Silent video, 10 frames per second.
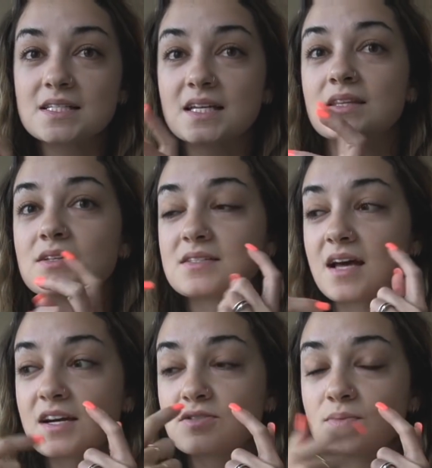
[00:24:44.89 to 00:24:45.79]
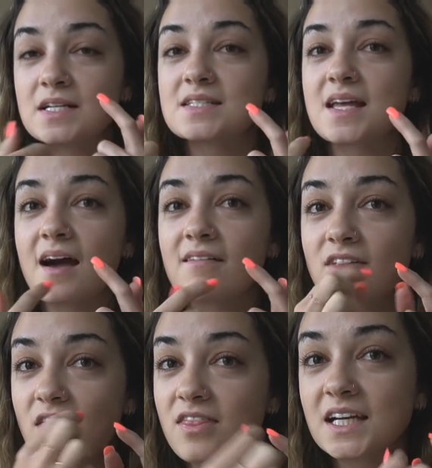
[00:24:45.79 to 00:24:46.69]
like the size rings they have
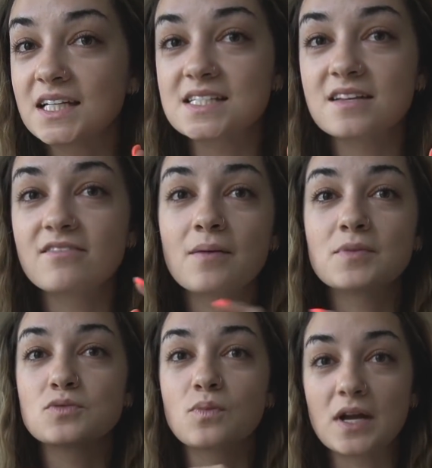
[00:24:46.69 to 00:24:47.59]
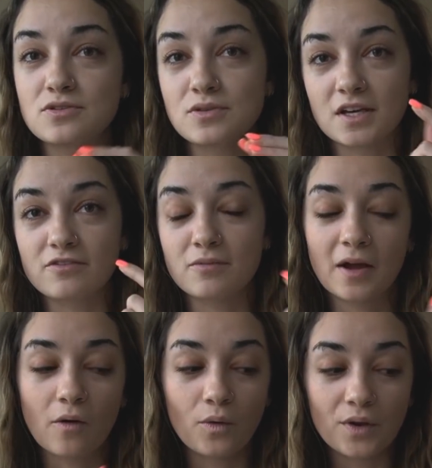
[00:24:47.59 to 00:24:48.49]
the thickness of them is way too thick for
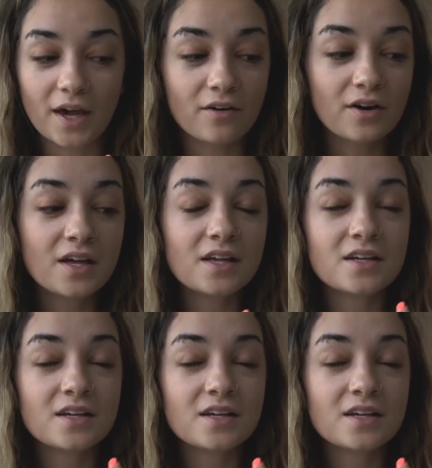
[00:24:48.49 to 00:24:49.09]
my hole now